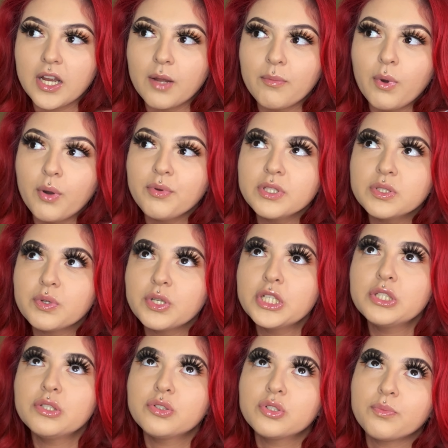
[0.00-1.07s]
I'm always wanting
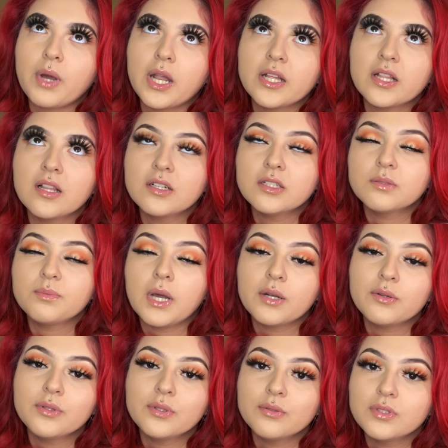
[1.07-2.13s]
to do dramatic colors, but I
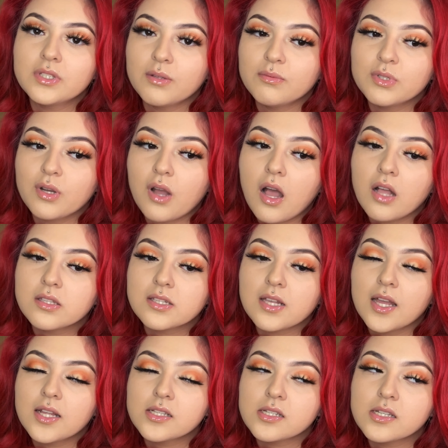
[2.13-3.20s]
don't use them to go
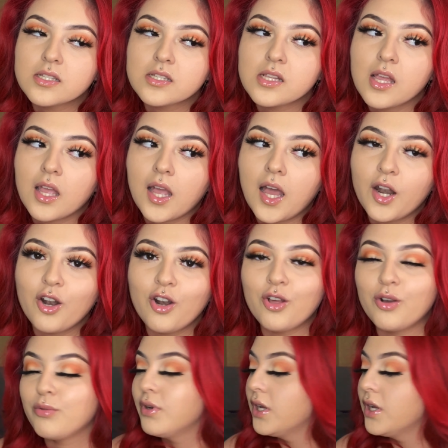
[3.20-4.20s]
outside, so it's like, I don't know.